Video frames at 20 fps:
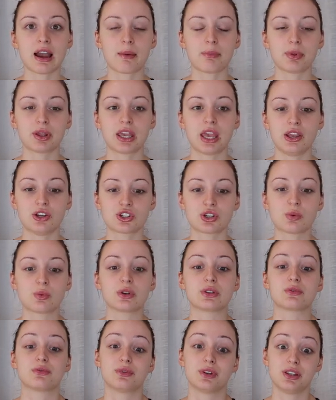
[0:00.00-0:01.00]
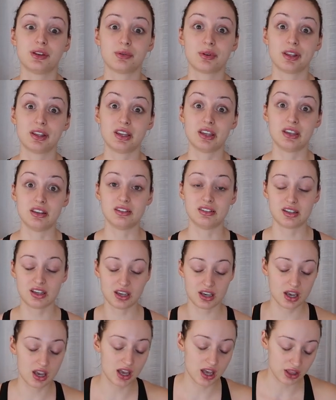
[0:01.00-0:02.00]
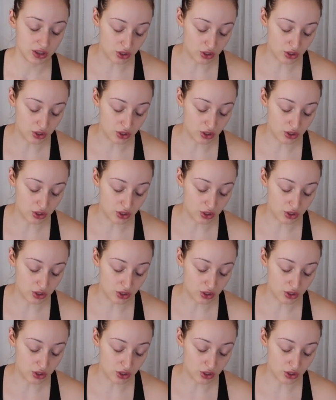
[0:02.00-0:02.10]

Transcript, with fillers: application was really, really easy.